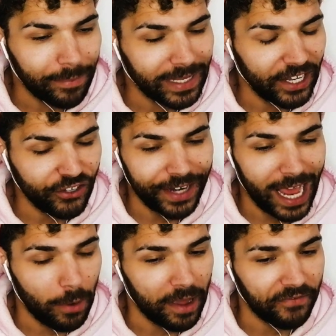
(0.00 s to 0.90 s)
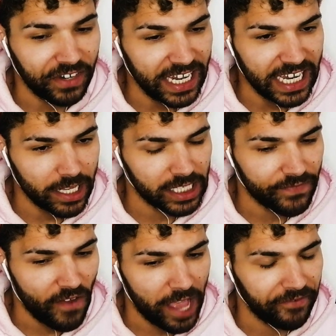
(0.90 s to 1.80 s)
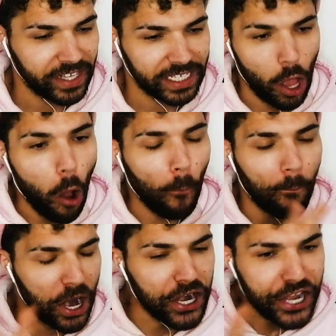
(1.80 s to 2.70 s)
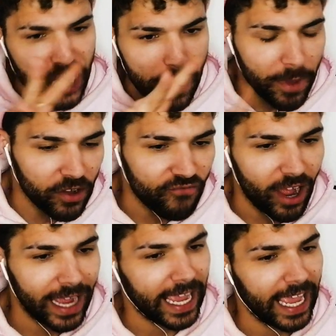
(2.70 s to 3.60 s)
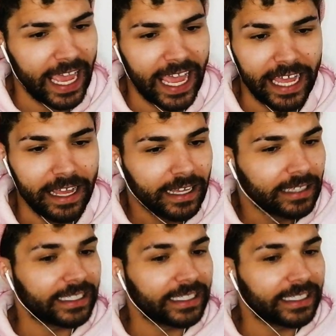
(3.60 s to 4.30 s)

I'm telling you now, if Negan survives this whole predicament right here,